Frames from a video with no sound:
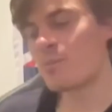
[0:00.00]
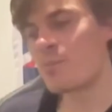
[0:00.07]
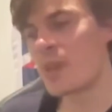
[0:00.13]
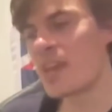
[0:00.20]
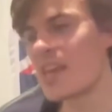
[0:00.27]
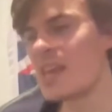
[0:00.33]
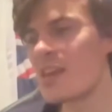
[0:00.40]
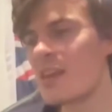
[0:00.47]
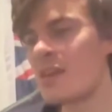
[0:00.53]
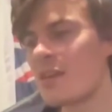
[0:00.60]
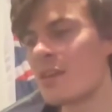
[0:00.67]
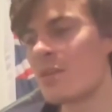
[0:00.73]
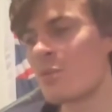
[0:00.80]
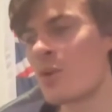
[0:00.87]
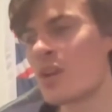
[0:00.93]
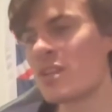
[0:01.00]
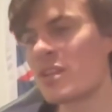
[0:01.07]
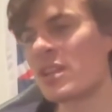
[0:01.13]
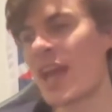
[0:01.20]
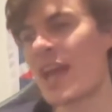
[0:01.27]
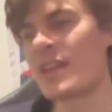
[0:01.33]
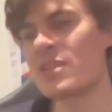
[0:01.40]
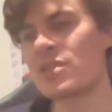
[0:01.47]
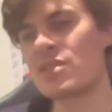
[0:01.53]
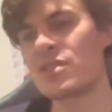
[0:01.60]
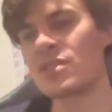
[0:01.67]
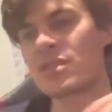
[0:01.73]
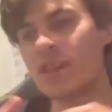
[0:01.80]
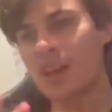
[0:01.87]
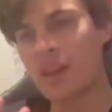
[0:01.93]
be one of the
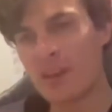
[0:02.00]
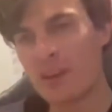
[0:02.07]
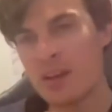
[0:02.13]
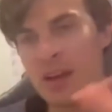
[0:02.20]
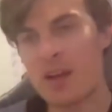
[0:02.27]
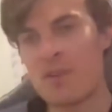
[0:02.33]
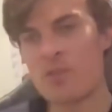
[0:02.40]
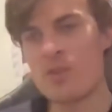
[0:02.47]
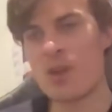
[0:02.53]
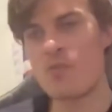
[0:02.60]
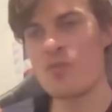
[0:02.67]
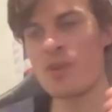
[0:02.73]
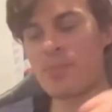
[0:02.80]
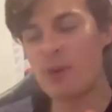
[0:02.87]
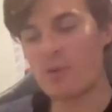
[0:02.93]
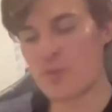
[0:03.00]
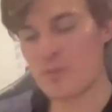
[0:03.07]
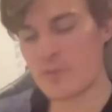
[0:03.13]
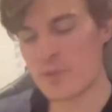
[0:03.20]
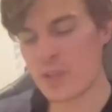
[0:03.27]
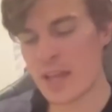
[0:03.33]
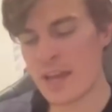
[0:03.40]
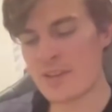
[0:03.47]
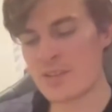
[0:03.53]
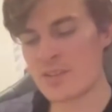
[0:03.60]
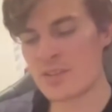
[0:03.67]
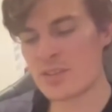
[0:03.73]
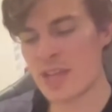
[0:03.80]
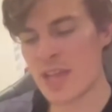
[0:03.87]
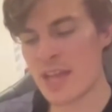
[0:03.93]
Lannisters, like a rip-off of the Lannisters.